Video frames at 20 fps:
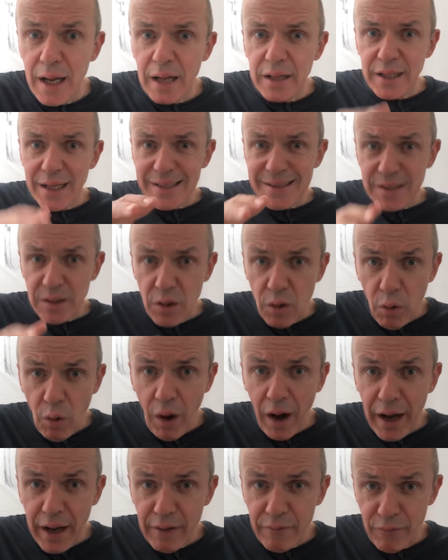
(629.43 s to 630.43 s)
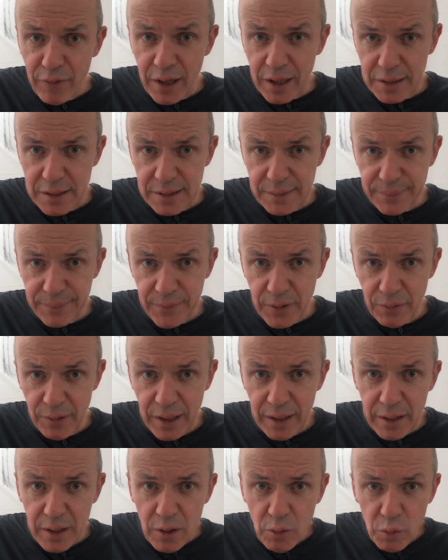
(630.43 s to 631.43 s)
Nice and quiet verse, all
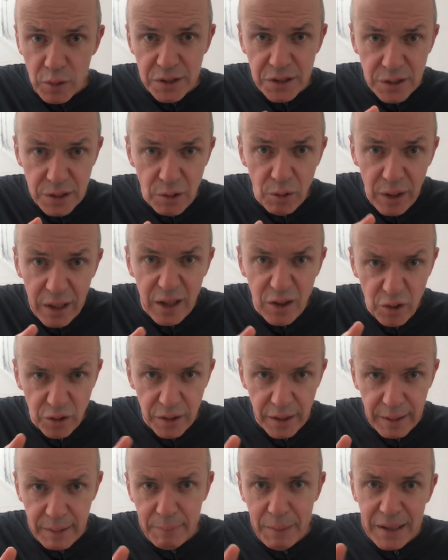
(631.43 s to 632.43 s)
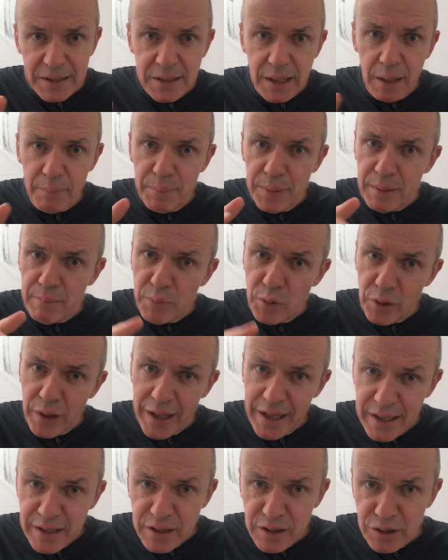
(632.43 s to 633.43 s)
right? Which is quite good. It makes it a bit more
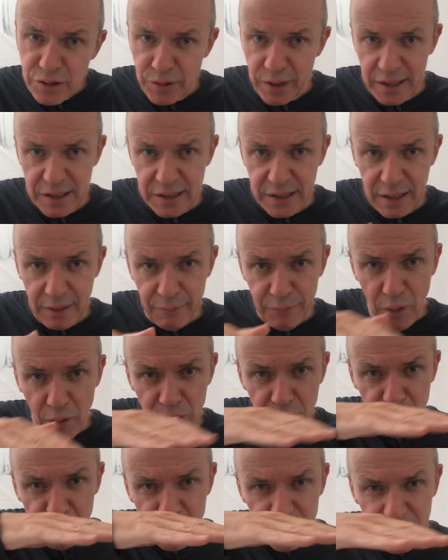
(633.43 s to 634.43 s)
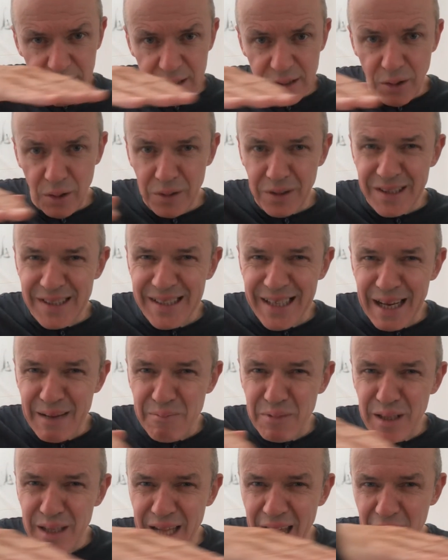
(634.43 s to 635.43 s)
interesting. If all the music is all the
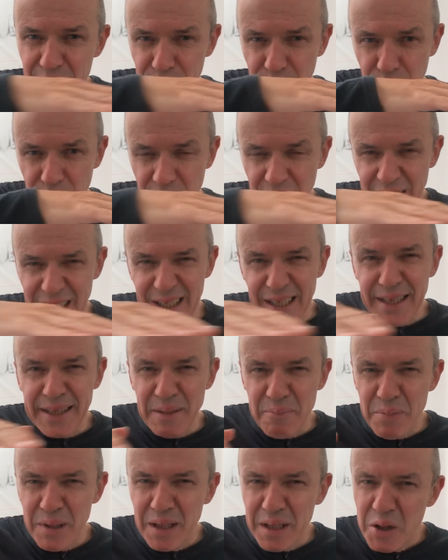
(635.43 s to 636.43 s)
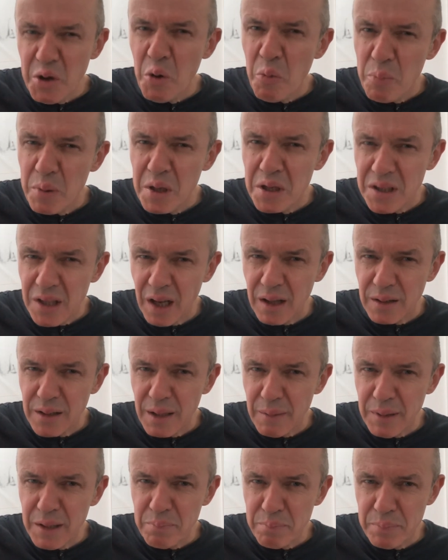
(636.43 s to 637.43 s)
same level, it can be a little bit dull,
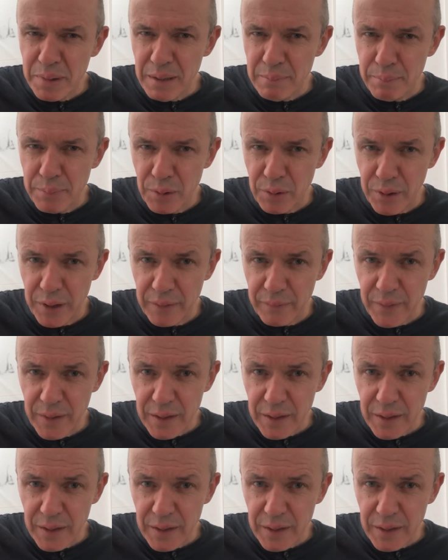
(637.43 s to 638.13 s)
a little bit boring.